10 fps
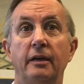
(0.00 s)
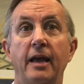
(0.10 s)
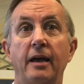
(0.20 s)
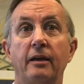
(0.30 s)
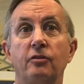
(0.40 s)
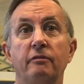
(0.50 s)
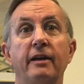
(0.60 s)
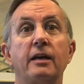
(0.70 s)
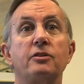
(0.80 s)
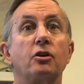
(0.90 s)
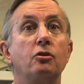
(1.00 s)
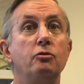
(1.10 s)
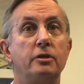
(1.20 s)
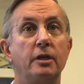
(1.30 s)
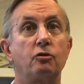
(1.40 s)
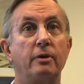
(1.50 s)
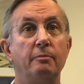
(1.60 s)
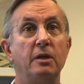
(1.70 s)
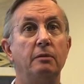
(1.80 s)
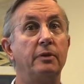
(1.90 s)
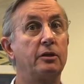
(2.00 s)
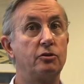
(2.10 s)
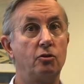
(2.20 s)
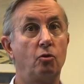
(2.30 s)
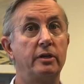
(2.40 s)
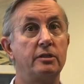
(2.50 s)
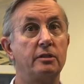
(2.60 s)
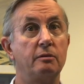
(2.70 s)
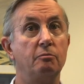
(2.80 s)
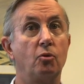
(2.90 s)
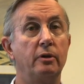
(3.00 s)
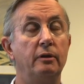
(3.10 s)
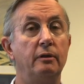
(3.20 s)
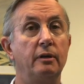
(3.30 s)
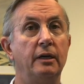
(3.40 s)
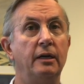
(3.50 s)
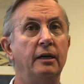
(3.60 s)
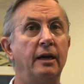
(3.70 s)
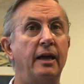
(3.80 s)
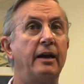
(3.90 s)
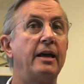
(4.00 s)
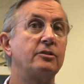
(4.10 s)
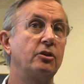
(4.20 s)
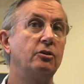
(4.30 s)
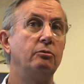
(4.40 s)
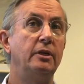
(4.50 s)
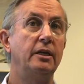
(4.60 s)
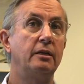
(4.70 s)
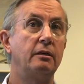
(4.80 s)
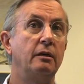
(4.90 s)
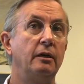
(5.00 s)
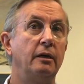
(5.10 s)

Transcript: It has advanced acoustic treatment because noise is important, and it has a unique